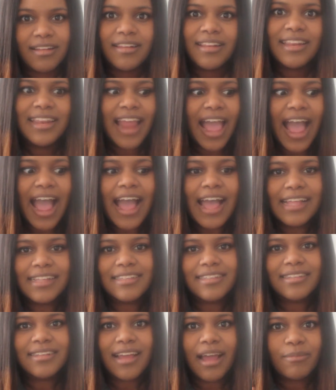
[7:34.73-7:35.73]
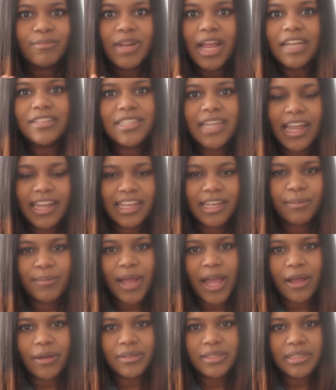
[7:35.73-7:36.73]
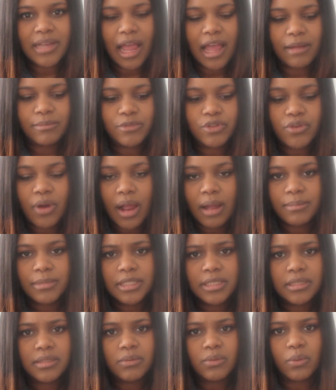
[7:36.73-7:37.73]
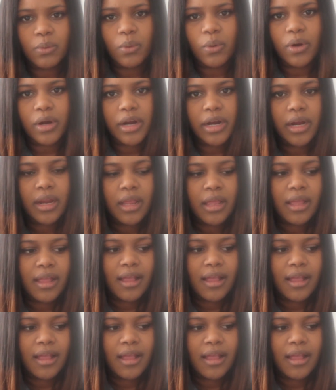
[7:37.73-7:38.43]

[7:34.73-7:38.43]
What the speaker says: I'm not talking about dramas or